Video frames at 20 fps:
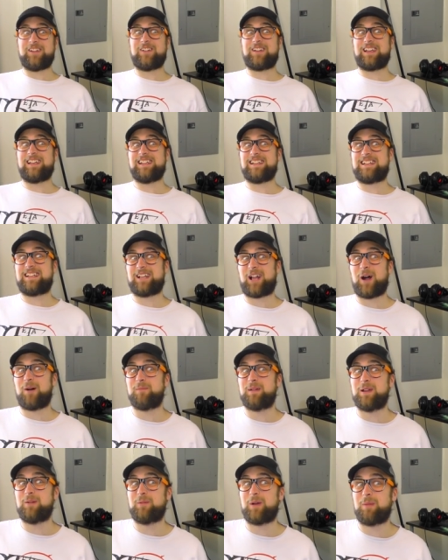you can
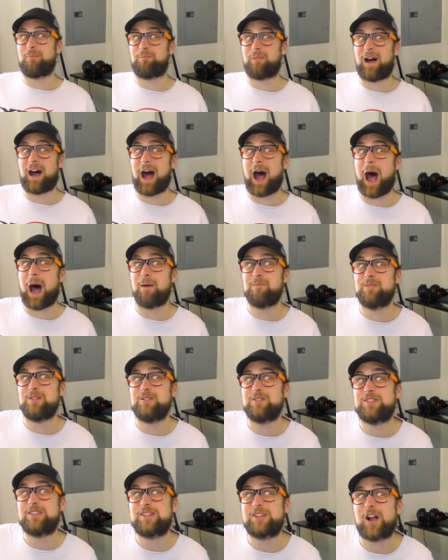summon with
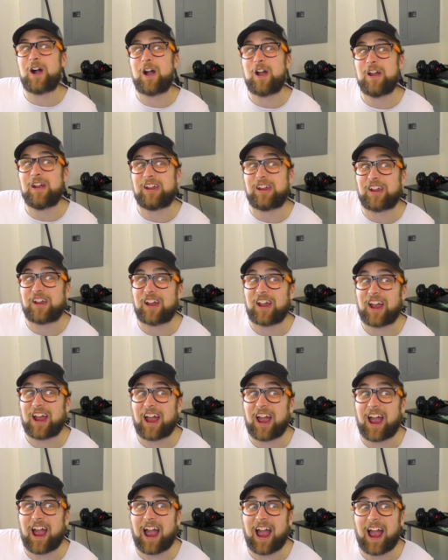Bahamut Shark?
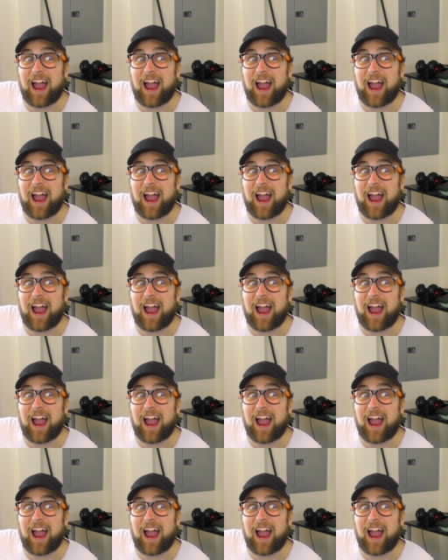Oh